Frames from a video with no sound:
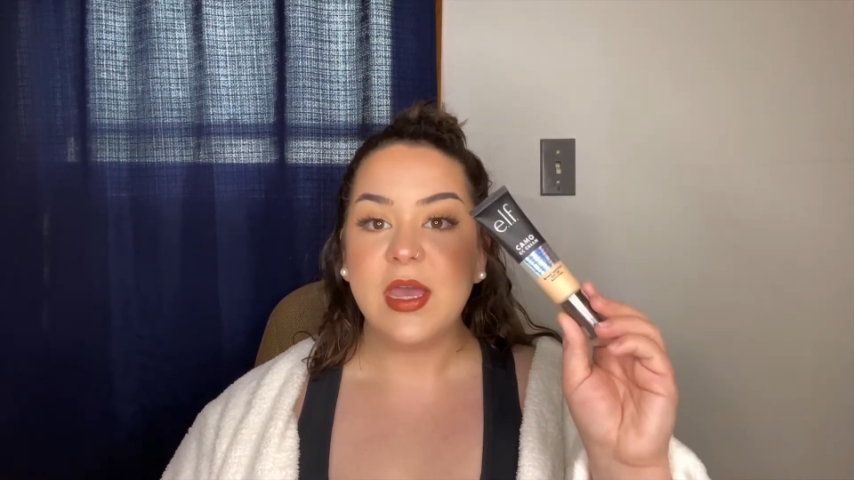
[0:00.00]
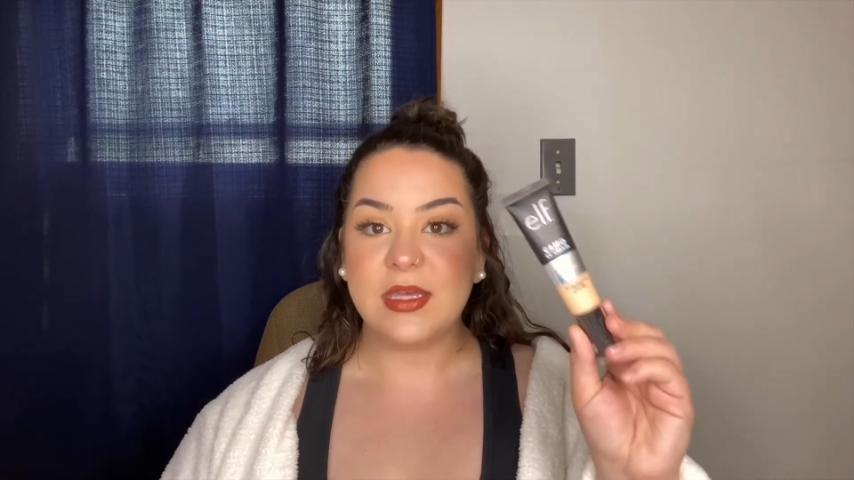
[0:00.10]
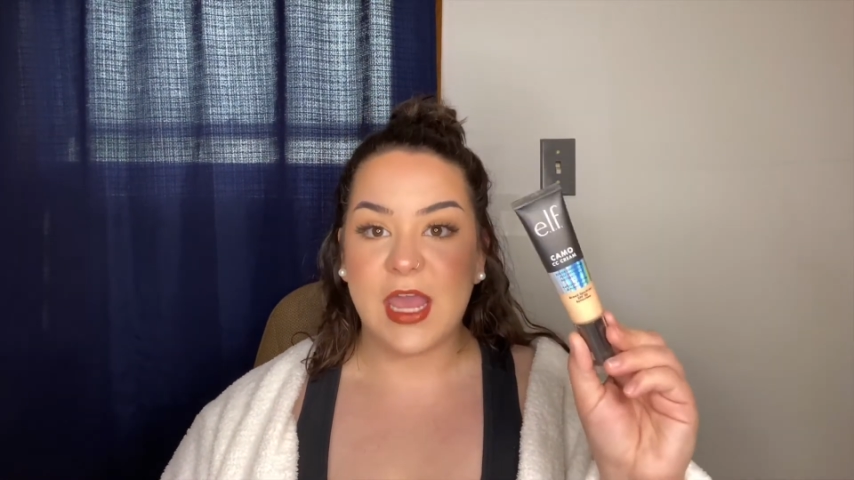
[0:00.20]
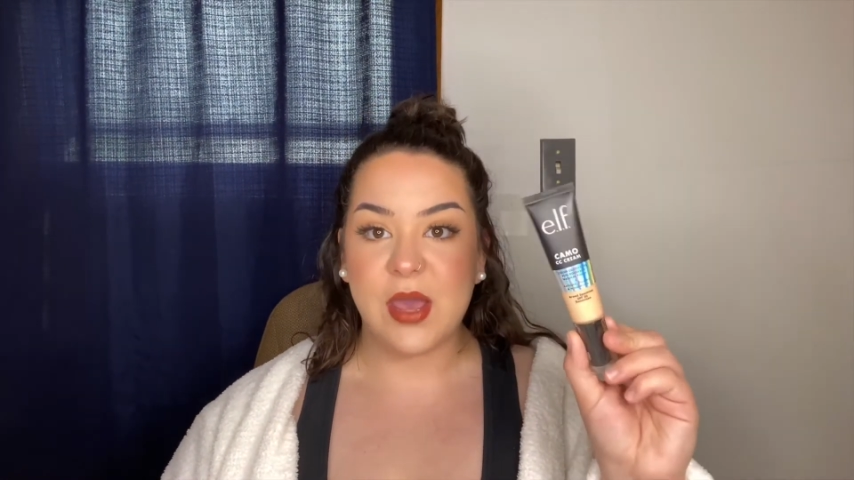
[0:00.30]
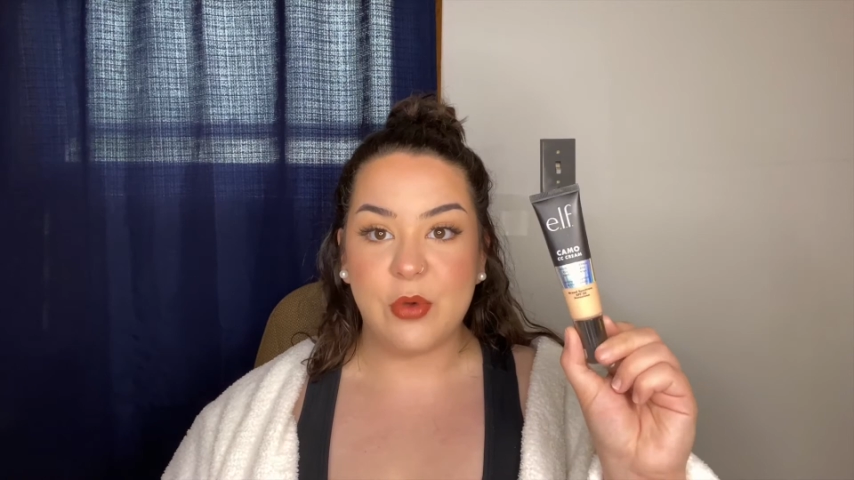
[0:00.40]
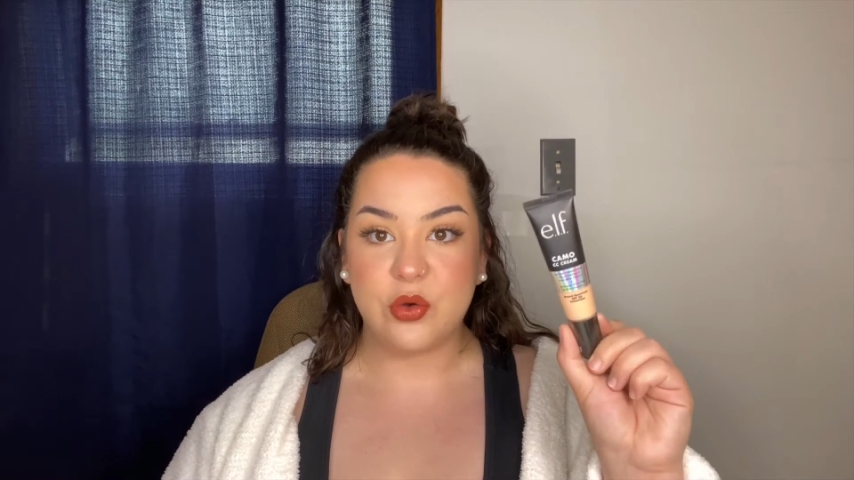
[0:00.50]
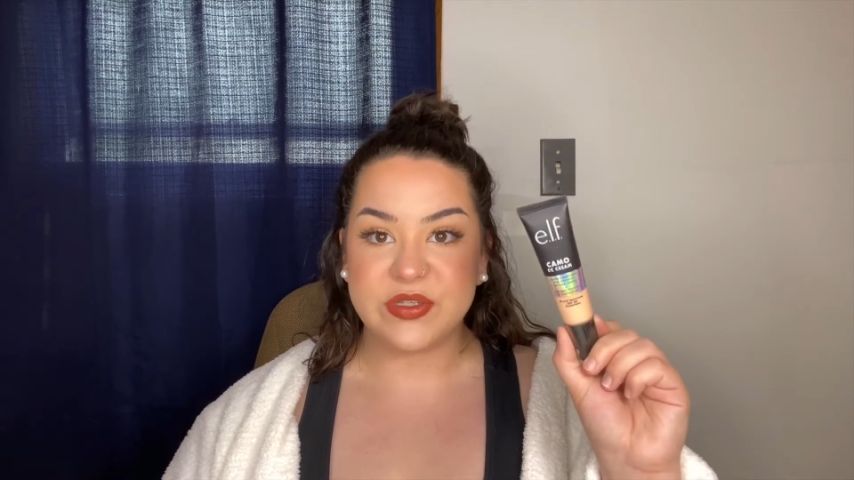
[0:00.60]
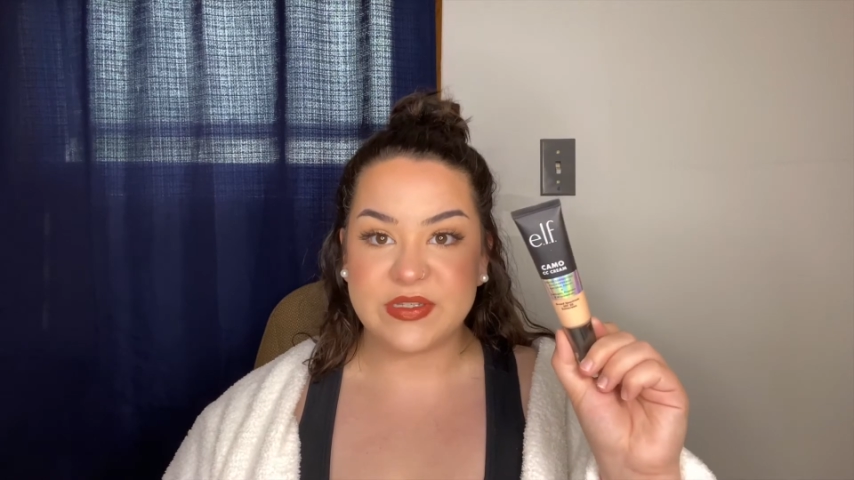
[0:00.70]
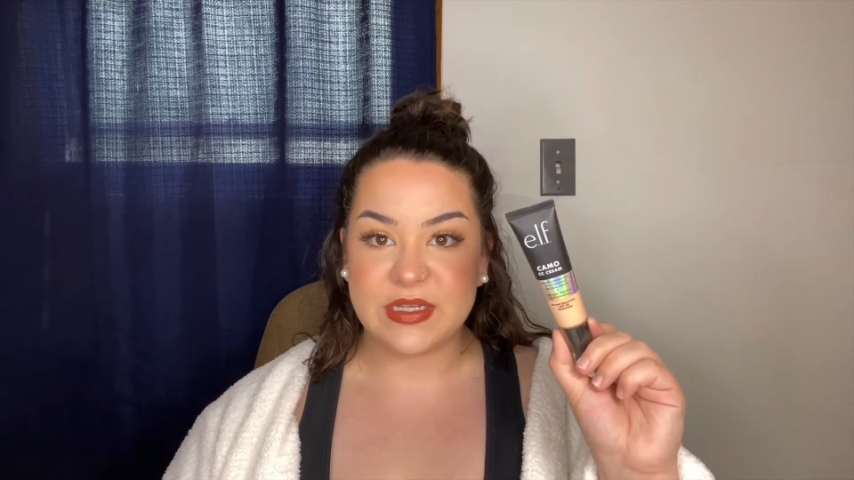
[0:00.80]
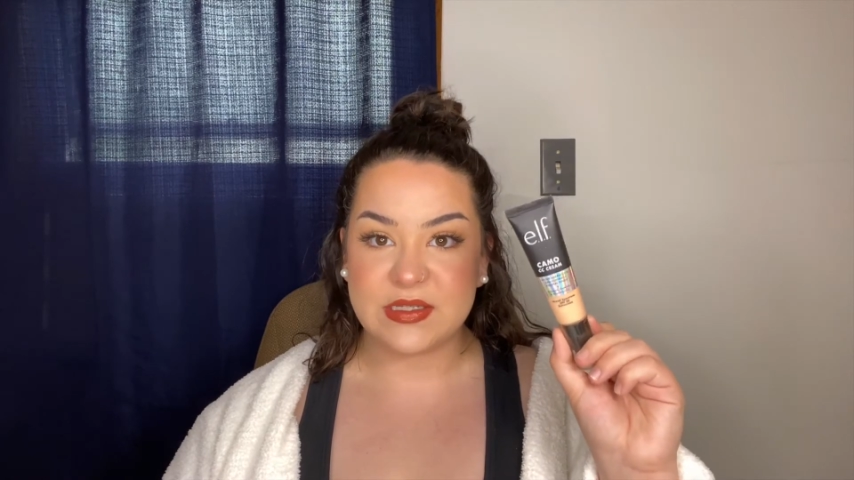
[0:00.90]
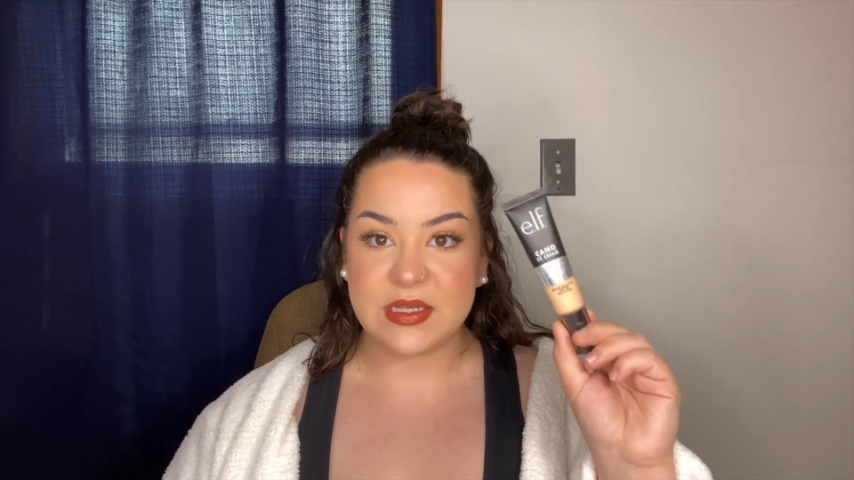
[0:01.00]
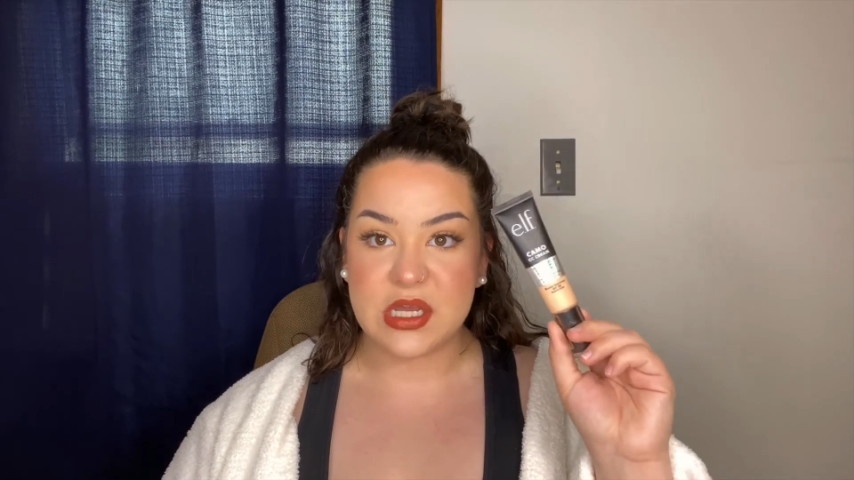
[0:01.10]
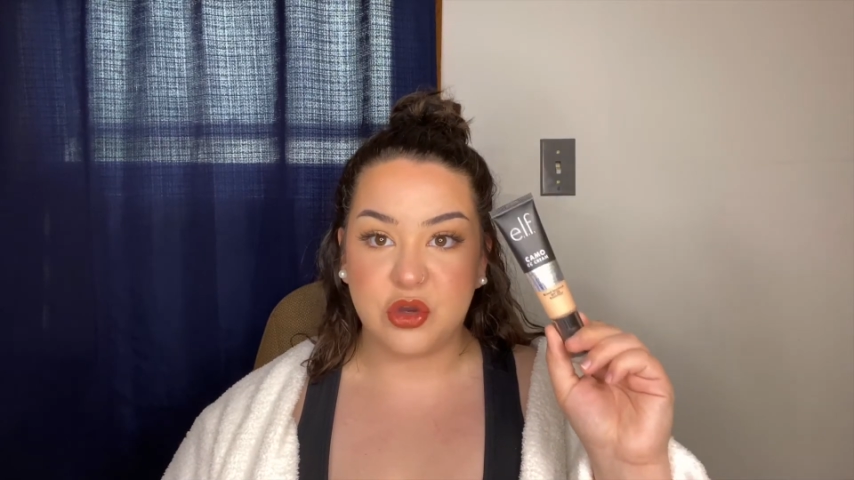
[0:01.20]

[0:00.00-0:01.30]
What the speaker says: Camo CC